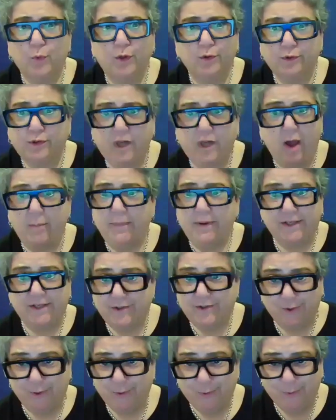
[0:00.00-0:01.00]
world right?
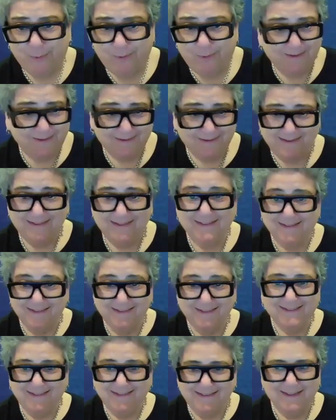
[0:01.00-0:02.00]
coming to? Yeah, what's
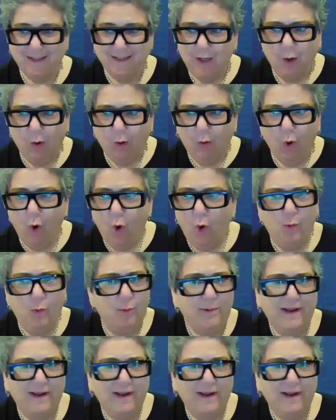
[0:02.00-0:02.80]
the world coming to? Who and